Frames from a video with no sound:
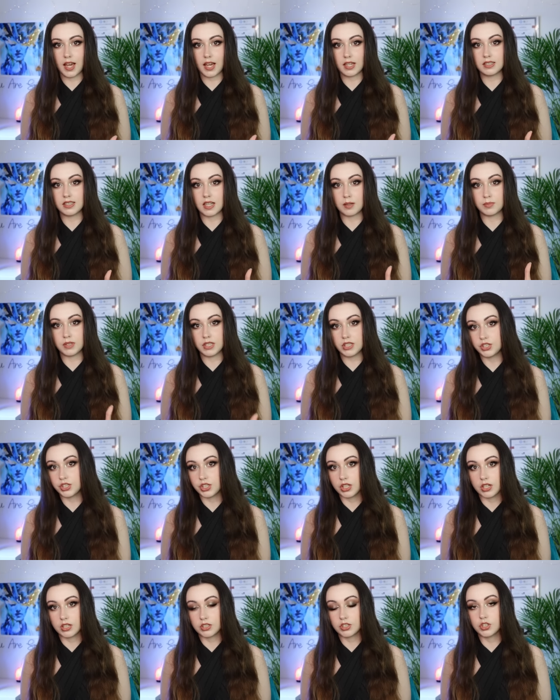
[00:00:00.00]
and
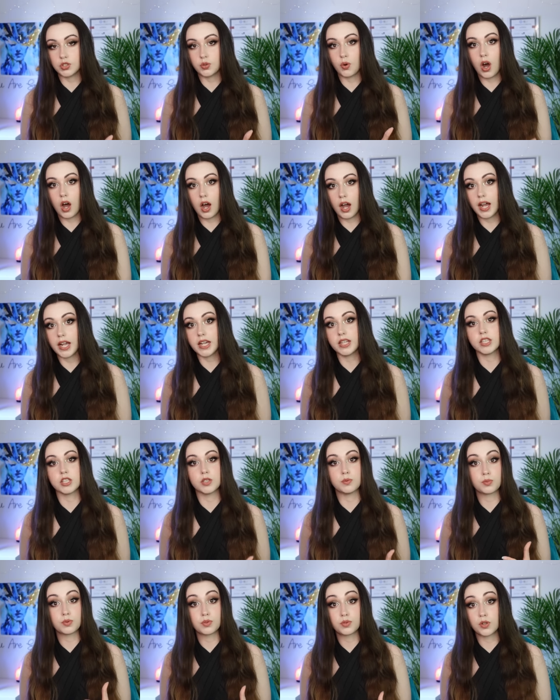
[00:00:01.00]
amnesia to hide
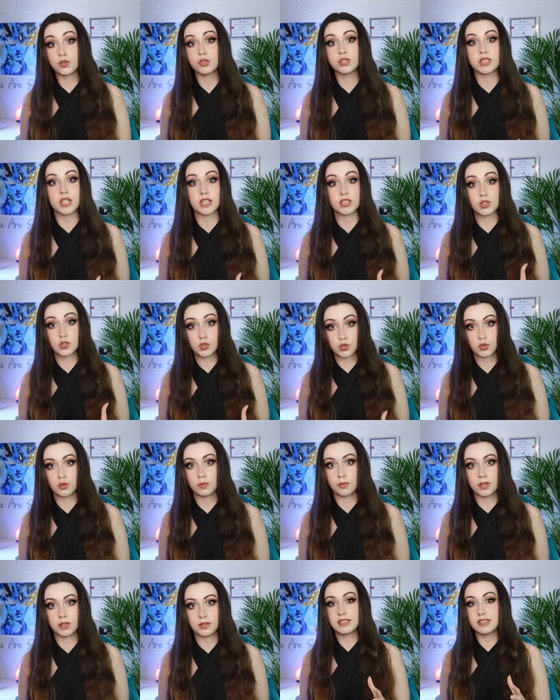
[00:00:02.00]
and process trauma.